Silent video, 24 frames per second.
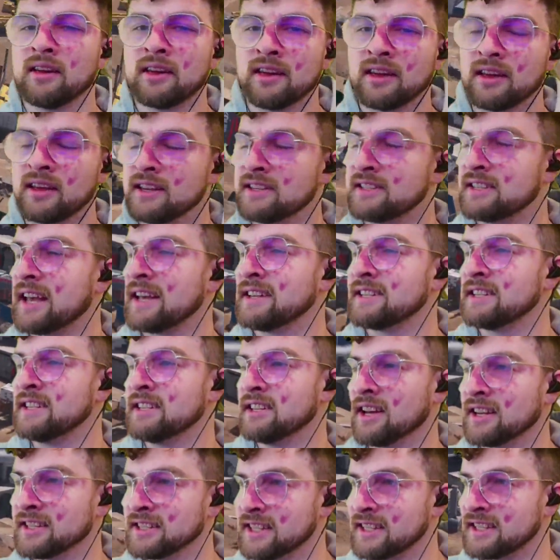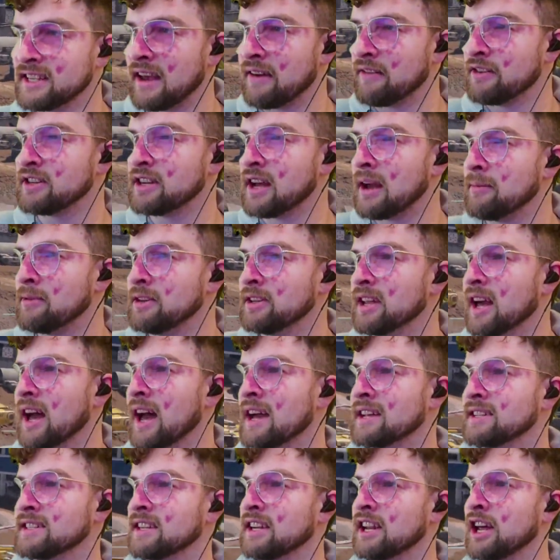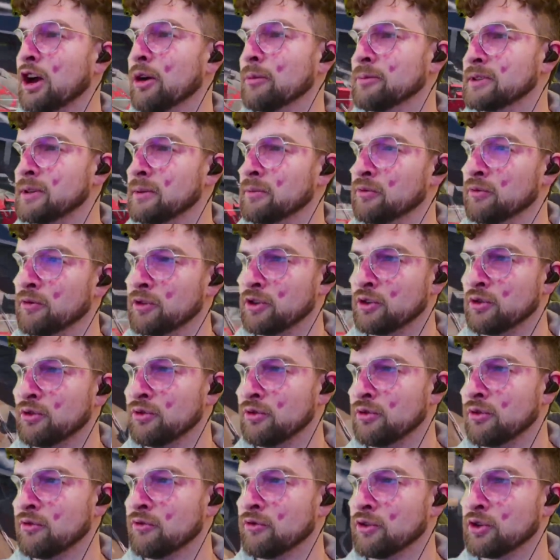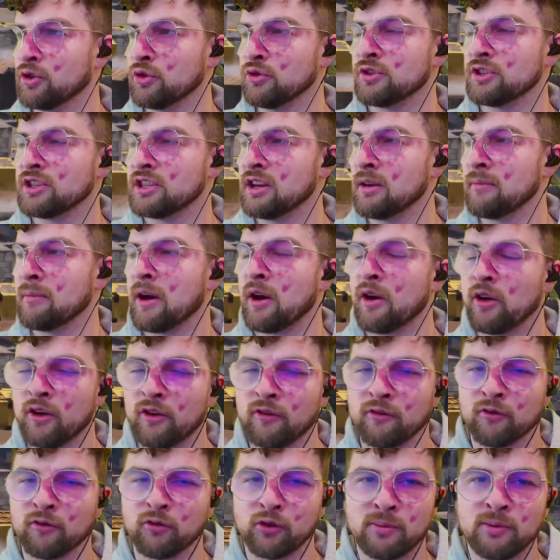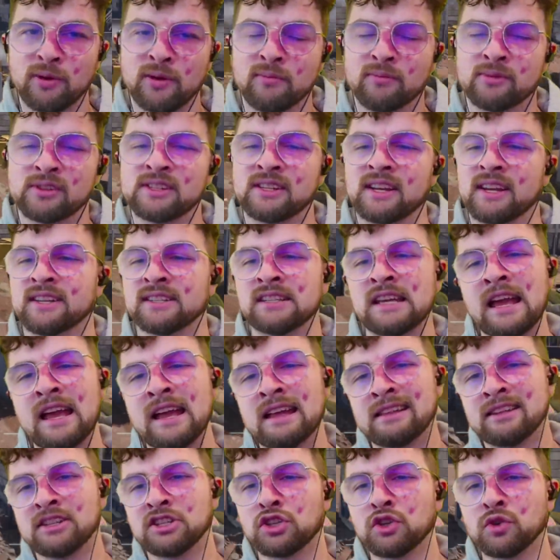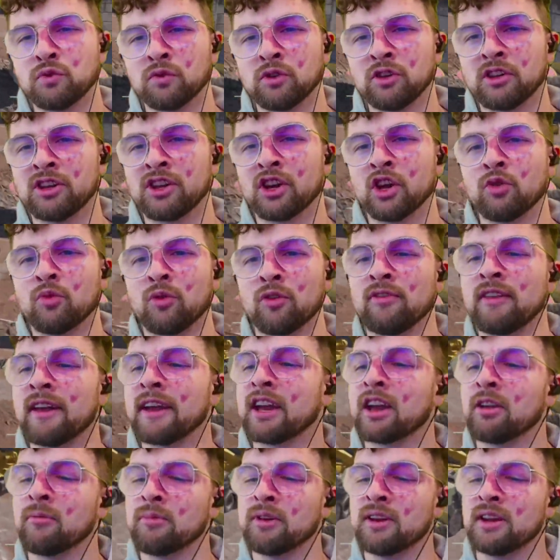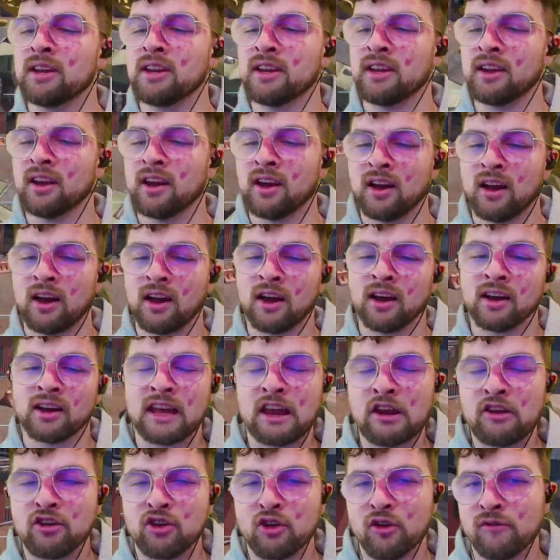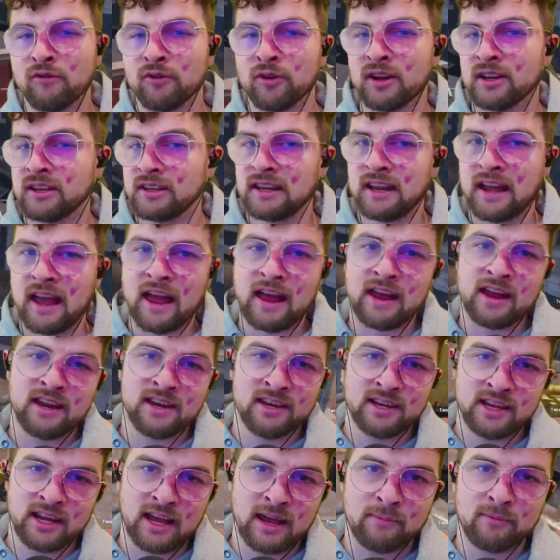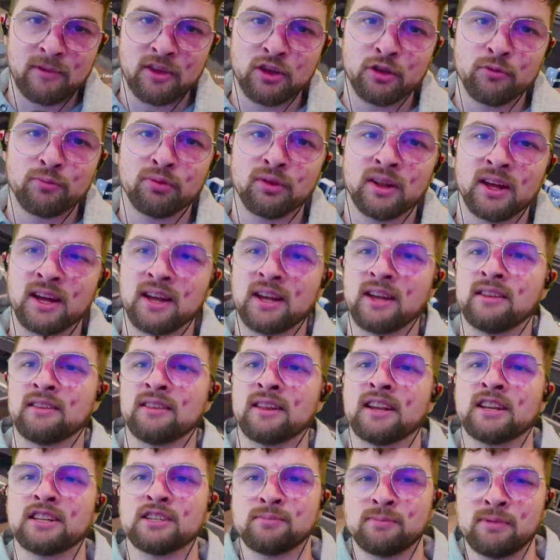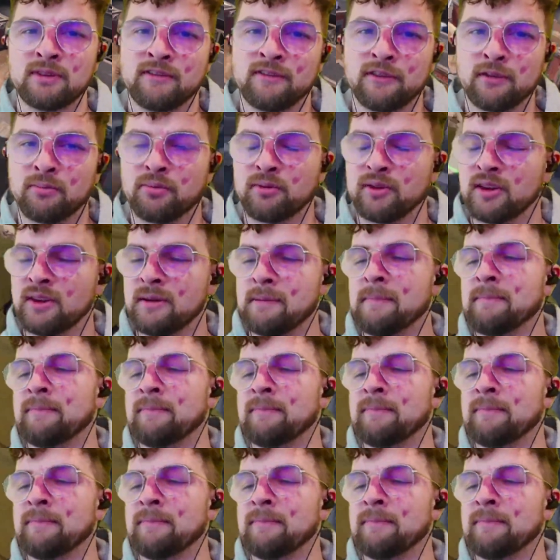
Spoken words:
He says he does this every time he dies, and it helps him reduce the amount of repeat mistakes. This is a really good one that can be carried over into any game that you play that is PvP.